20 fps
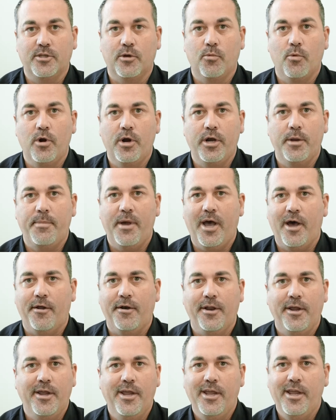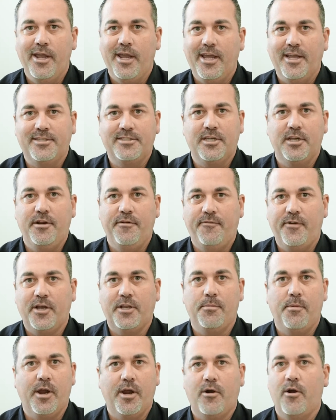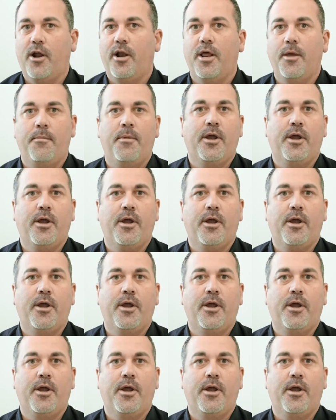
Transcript: They're worried about it's going to affect my credit.